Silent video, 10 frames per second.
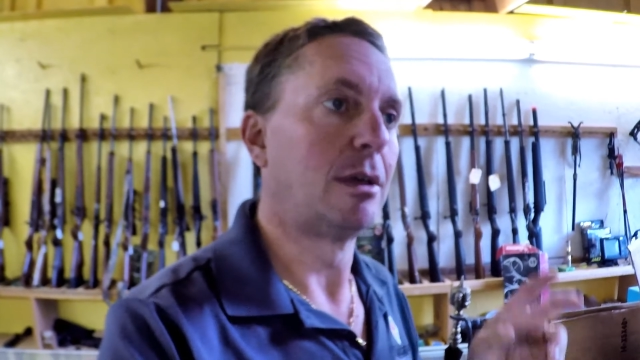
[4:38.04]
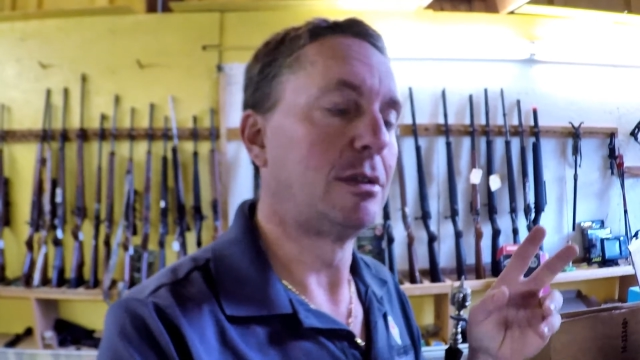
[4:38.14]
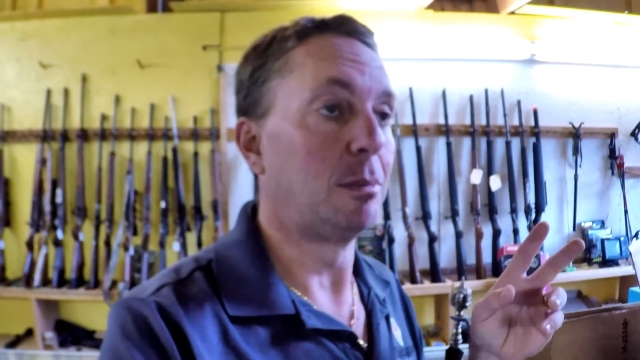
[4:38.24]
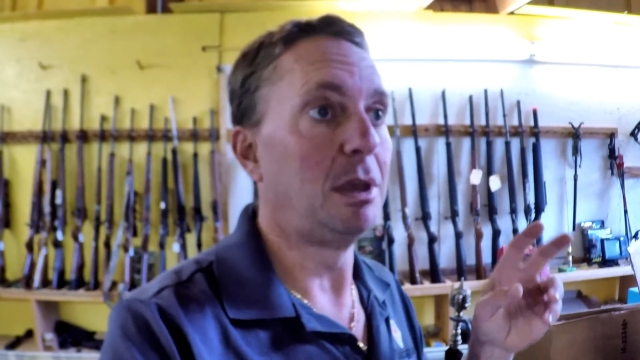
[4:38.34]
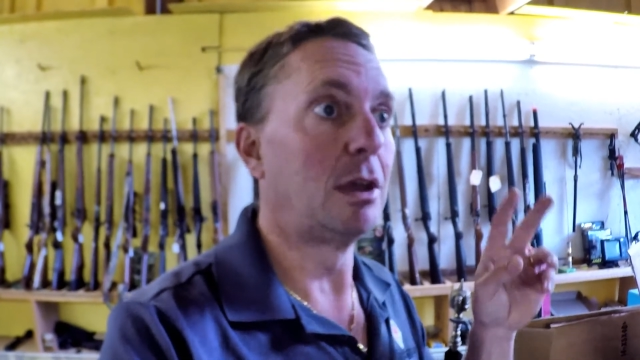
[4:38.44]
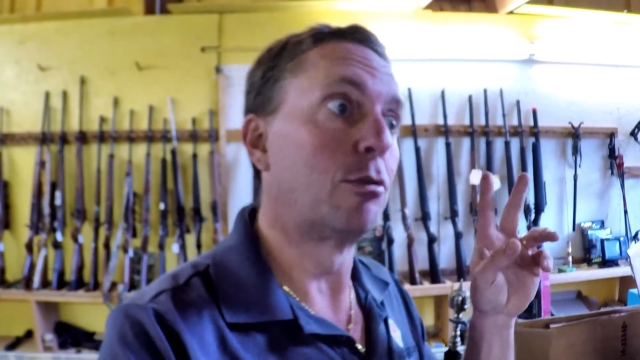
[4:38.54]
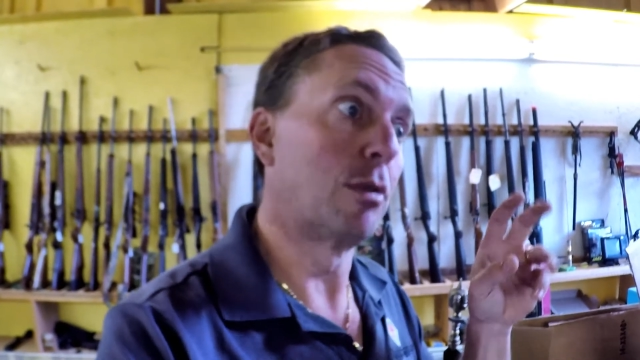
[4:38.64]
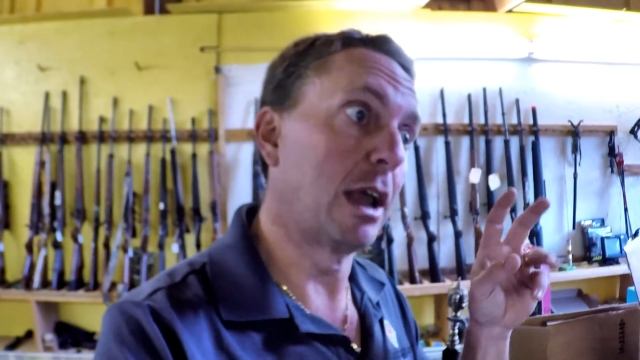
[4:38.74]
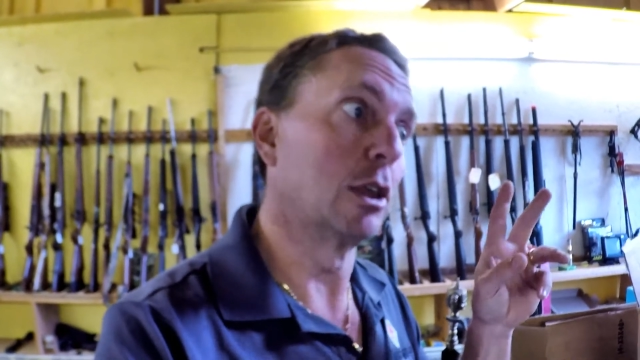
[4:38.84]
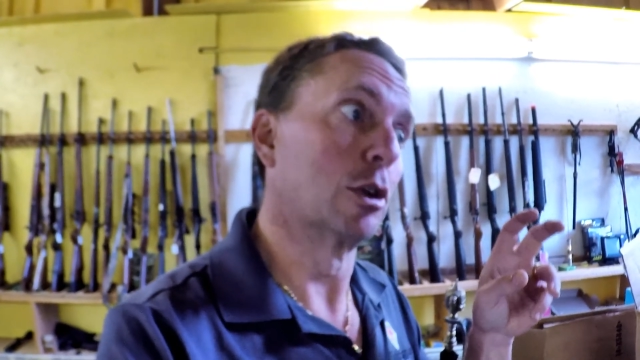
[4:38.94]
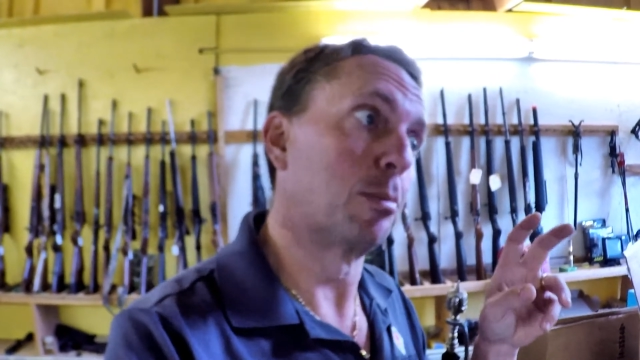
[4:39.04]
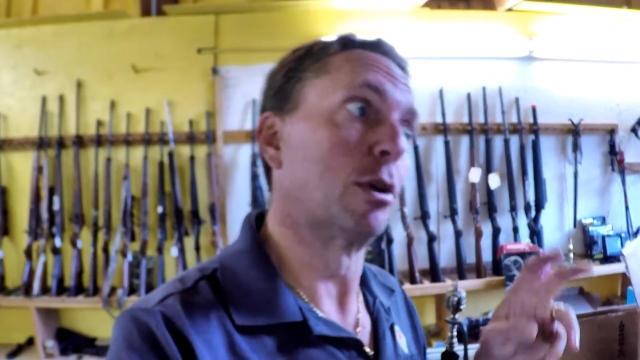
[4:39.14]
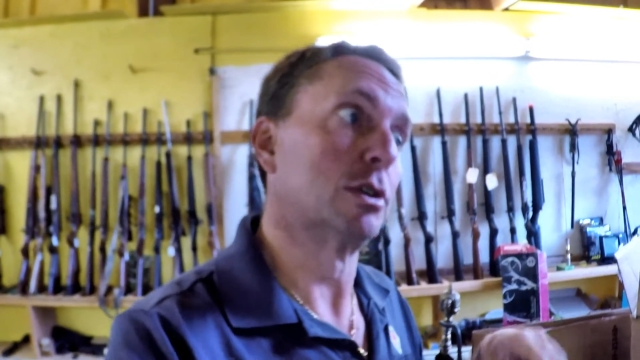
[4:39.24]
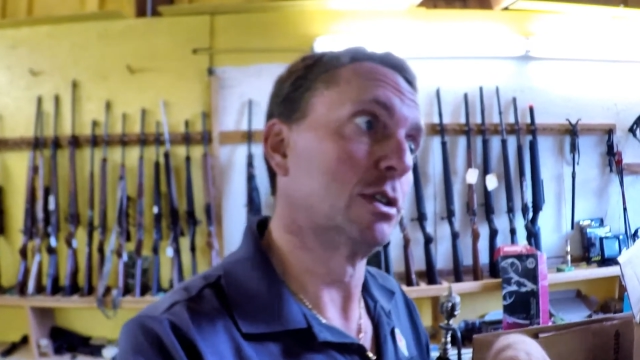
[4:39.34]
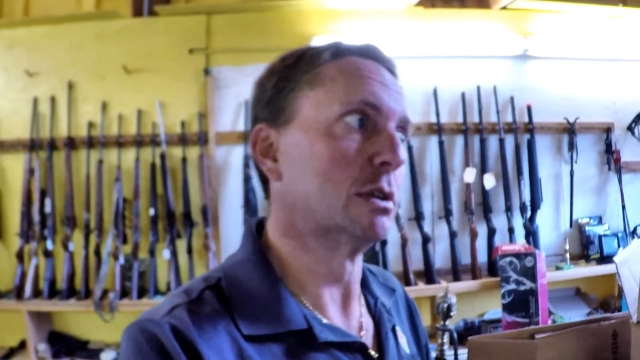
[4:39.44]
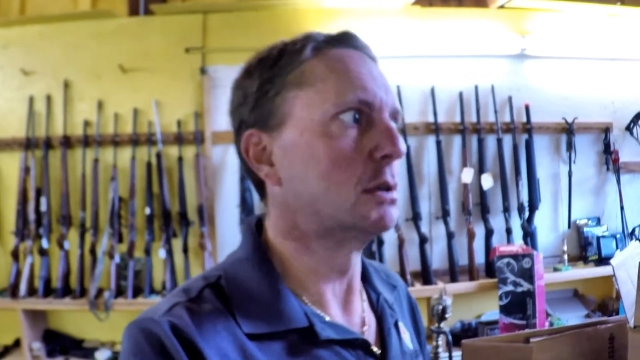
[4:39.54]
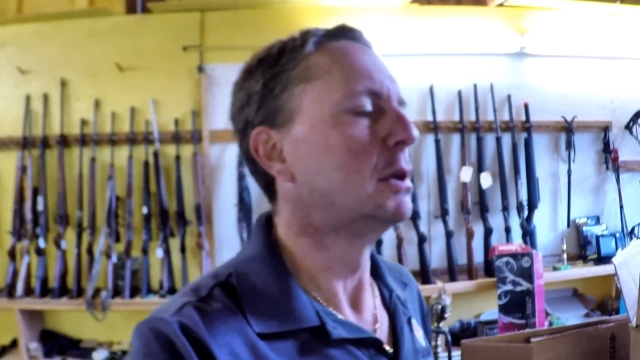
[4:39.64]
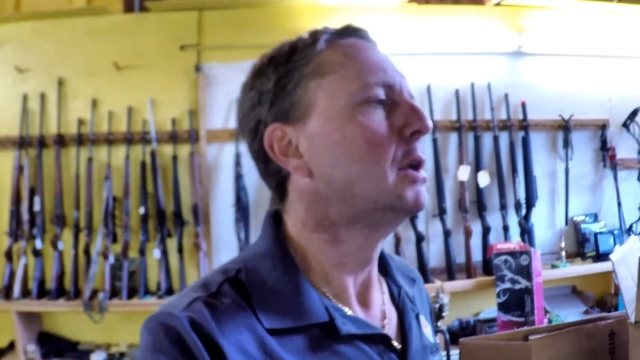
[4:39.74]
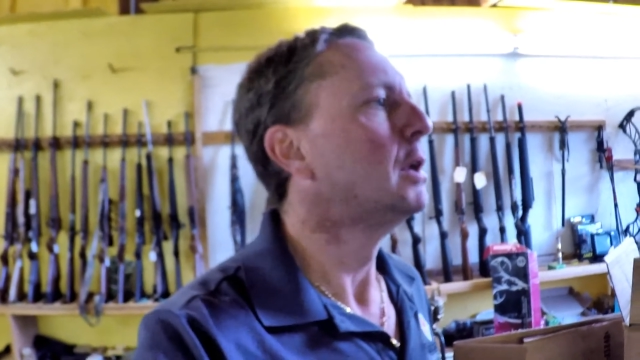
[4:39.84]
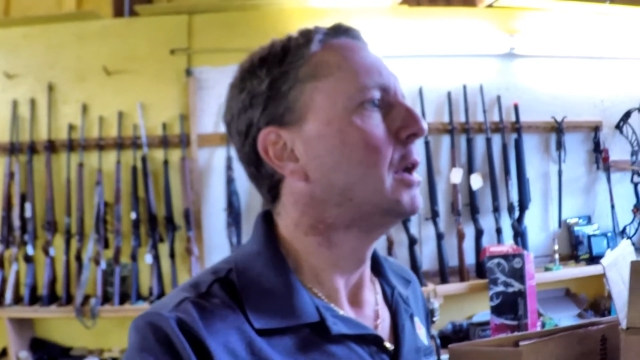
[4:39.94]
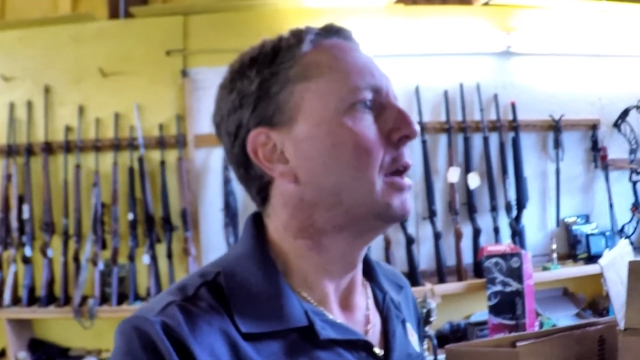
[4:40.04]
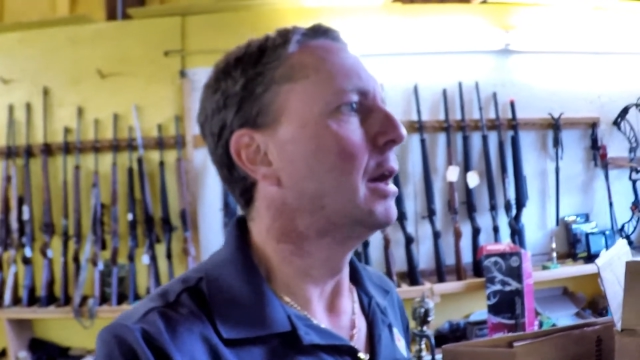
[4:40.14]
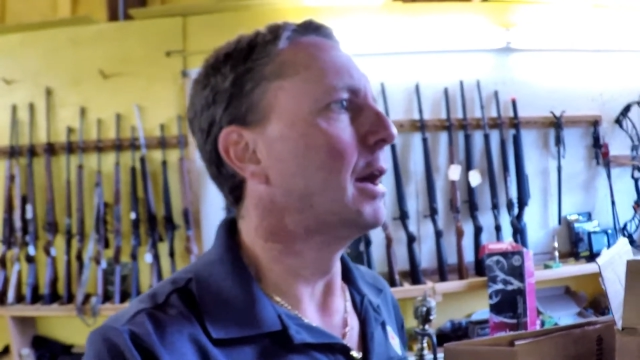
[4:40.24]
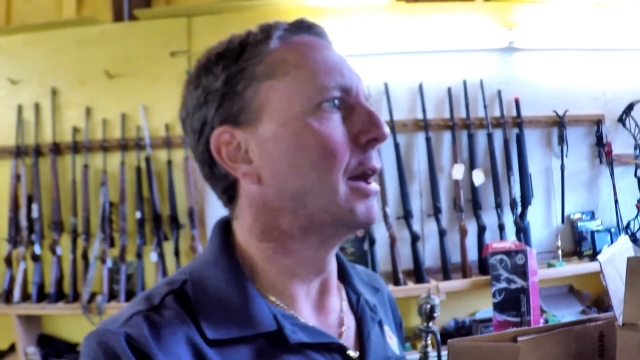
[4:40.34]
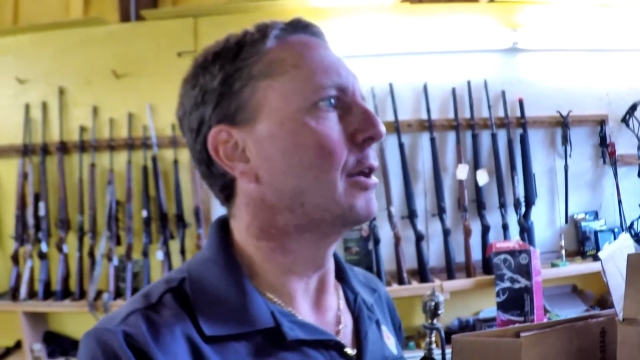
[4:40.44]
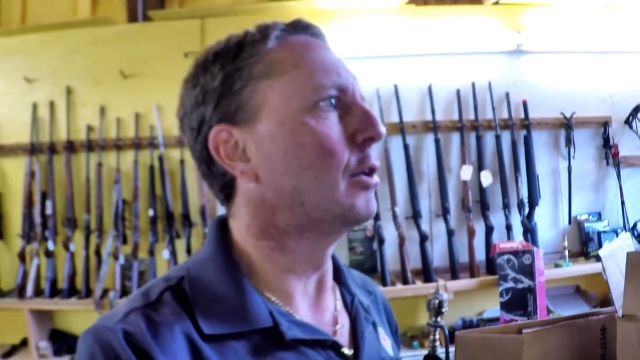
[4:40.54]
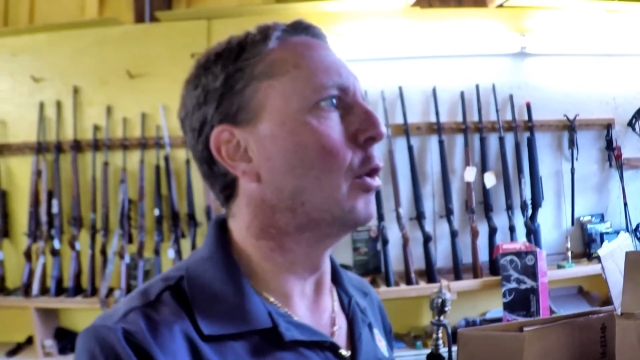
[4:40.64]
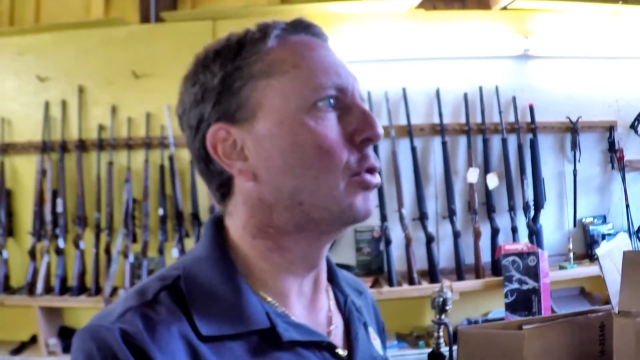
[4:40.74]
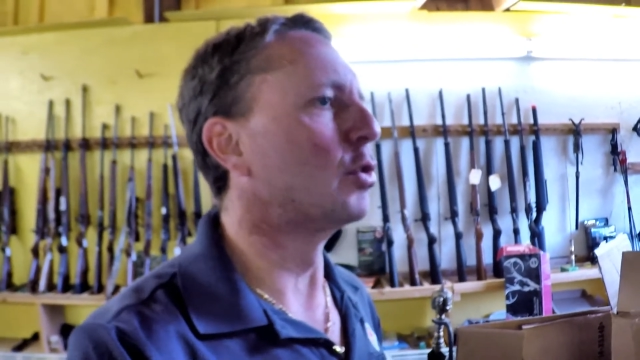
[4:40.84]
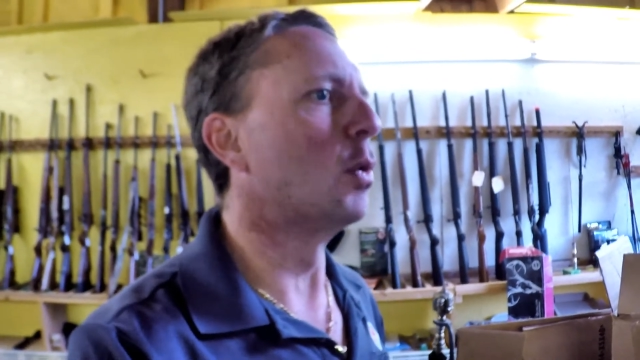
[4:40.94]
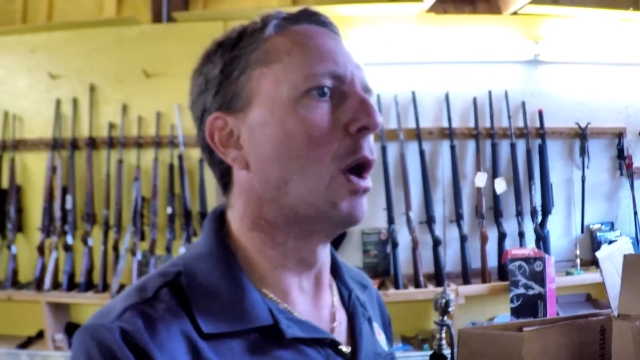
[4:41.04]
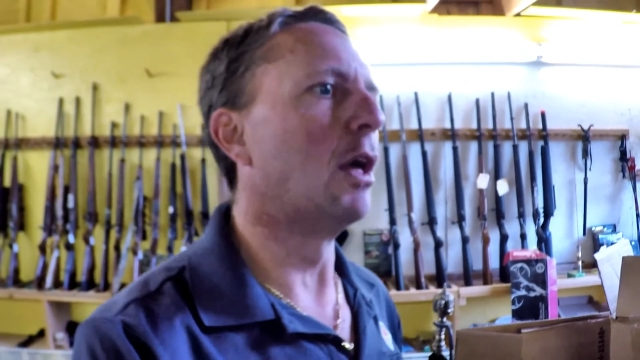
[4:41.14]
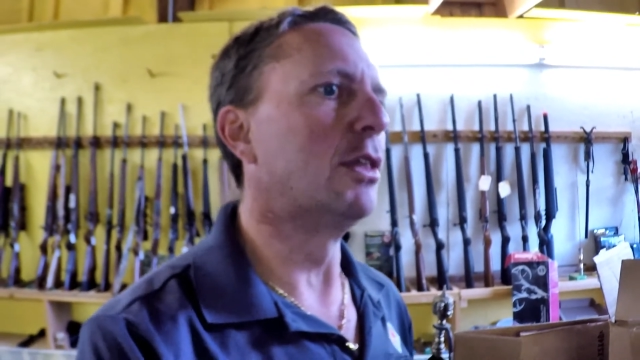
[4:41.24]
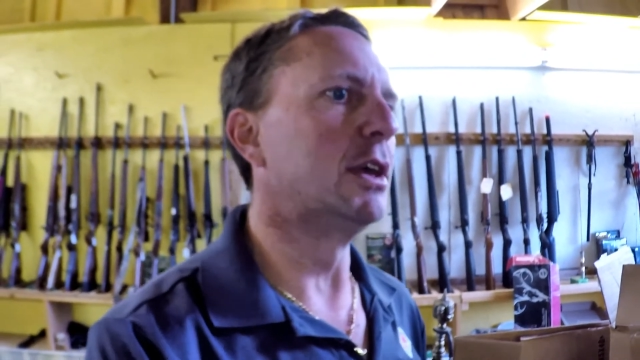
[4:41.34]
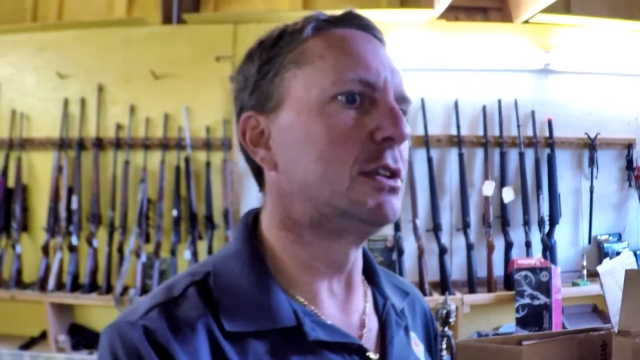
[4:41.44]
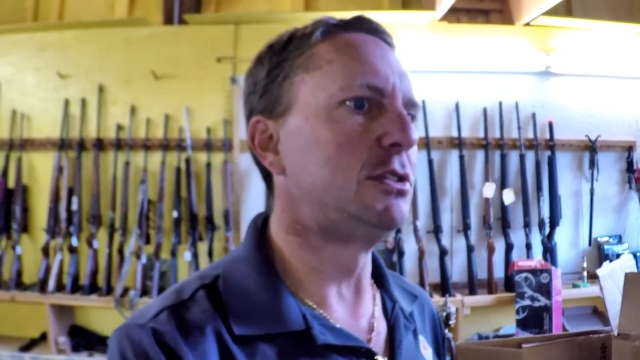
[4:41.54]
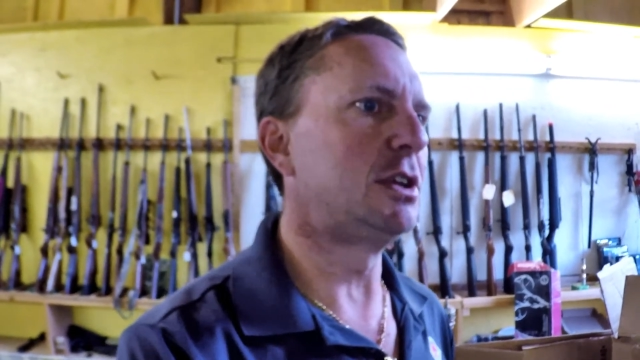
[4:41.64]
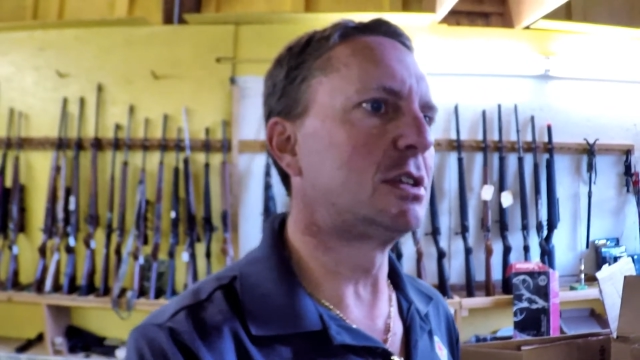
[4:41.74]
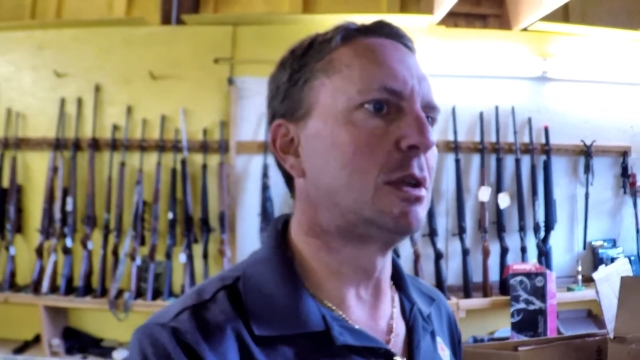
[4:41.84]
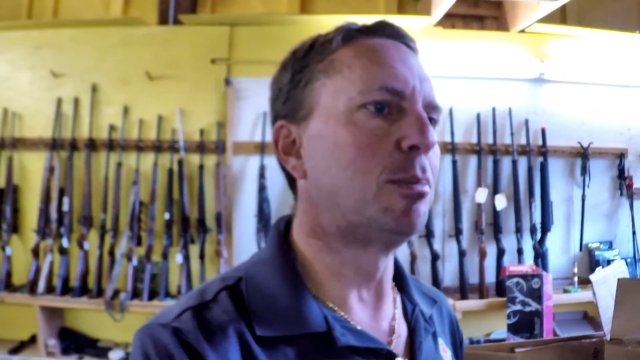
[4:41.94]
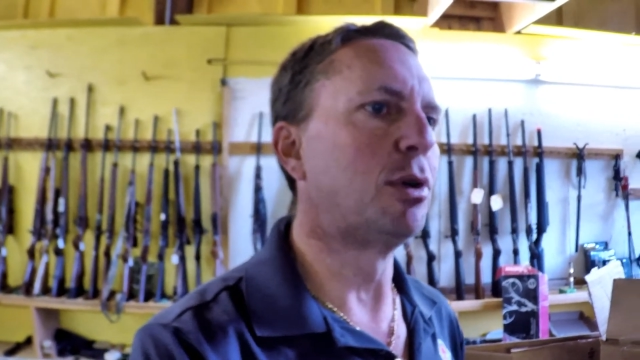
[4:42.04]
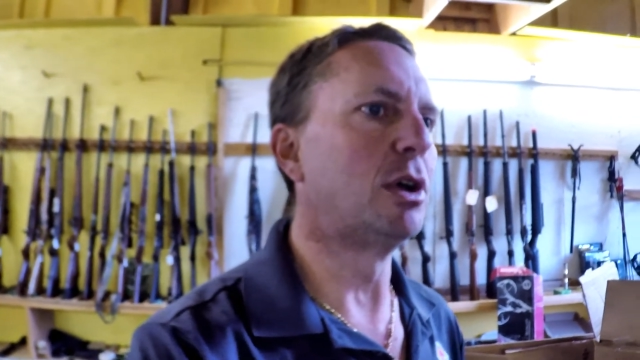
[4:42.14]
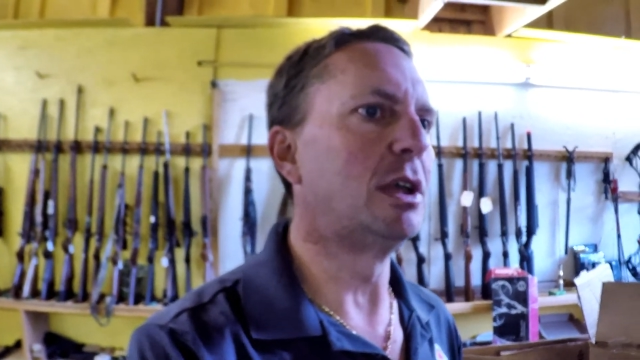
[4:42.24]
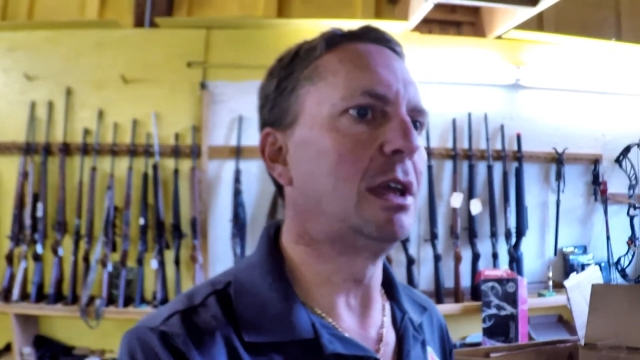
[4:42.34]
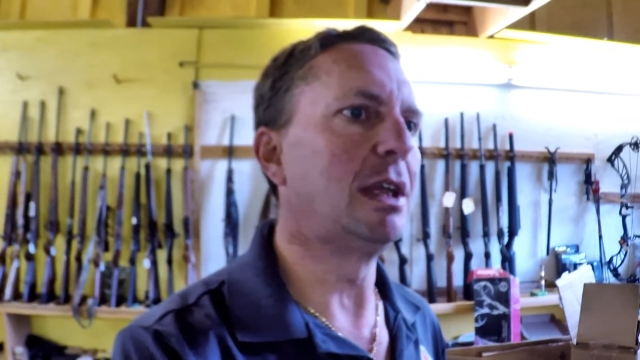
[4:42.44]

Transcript: to me, a regular person go through all this just to put